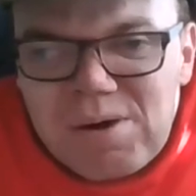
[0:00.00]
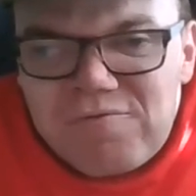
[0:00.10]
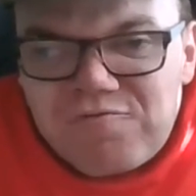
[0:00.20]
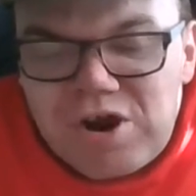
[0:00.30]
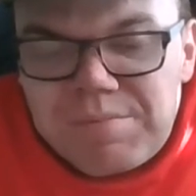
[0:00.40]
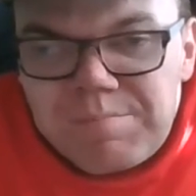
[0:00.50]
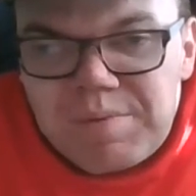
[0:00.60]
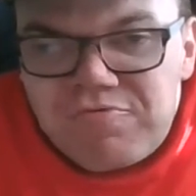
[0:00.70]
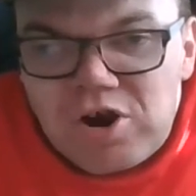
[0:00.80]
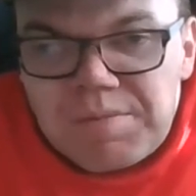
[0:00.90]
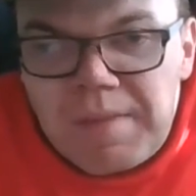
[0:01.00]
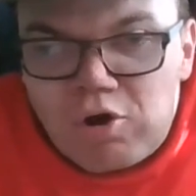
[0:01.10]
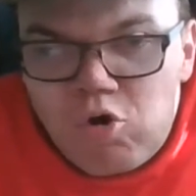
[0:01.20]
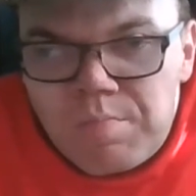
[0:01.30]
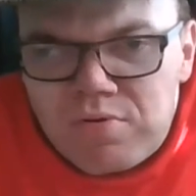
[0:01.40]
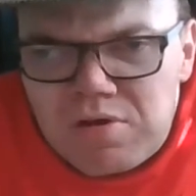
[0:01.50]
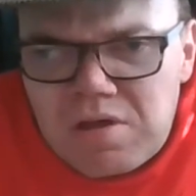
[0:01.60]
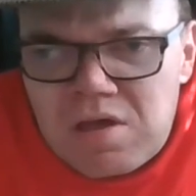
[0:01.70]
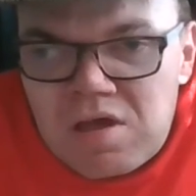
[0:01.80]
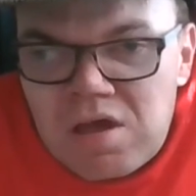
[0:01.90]
been trying to make up
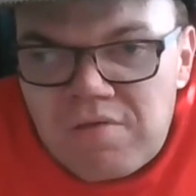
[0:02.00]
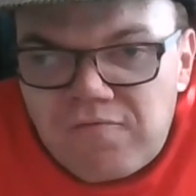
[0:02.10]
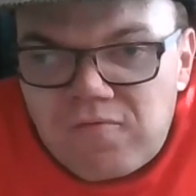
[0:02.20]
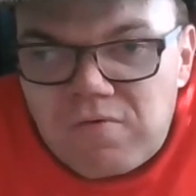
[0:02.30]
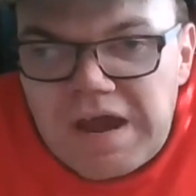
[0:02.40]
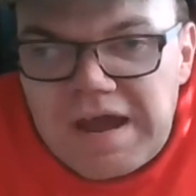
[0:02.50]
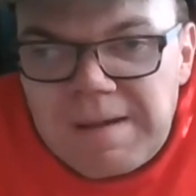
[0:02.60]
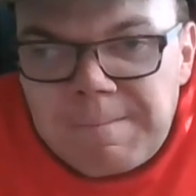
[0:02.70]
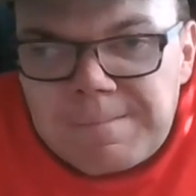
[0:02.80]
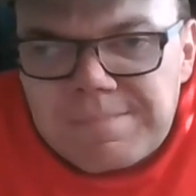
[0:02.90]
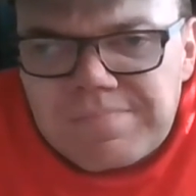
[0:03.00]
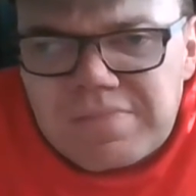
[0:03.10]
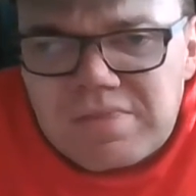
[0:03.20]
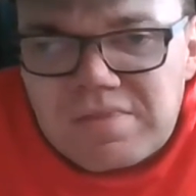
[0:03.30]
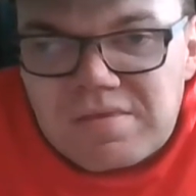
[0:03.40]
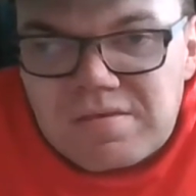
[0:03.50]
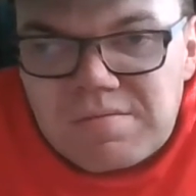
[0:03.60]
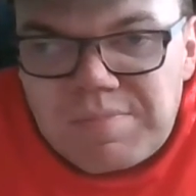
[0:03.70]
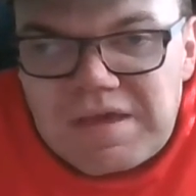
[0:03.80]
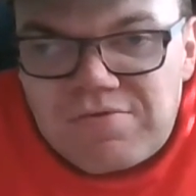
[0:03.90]
for
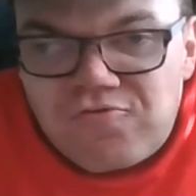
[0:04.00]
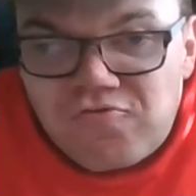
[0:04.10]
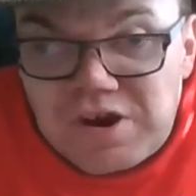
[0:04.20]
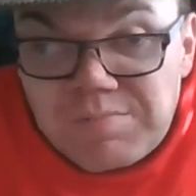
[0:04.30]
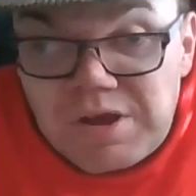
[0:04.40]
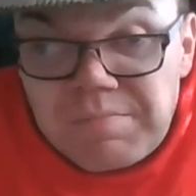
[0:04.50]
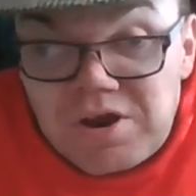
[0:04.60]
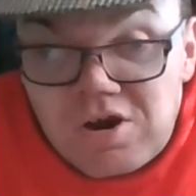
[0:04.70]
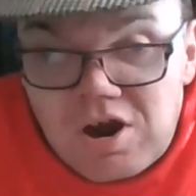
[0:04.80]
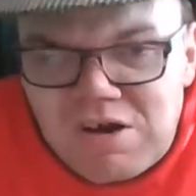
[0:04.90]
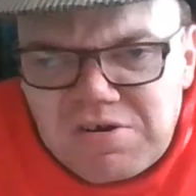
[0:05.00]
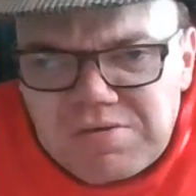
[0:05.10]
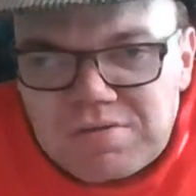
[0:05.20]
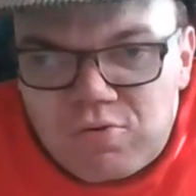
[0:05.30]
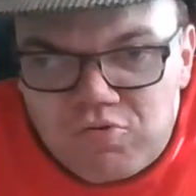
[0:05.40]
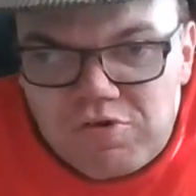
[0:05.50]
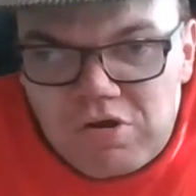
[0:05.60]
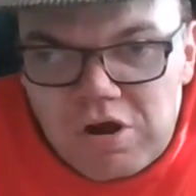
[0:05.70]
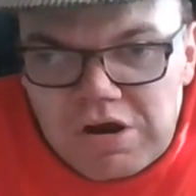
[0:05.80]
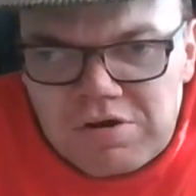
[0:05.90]
being tricked by Mere Iris to the
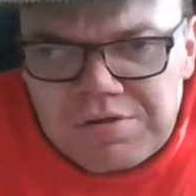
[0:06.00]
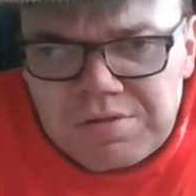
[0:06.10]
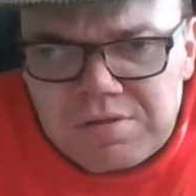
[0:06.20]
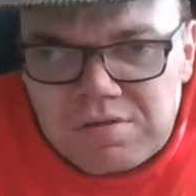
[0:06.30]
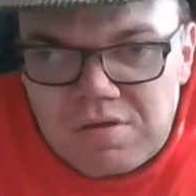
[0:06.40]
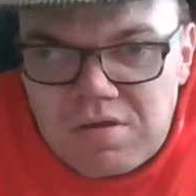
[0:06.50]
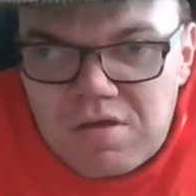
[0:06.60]
real Iris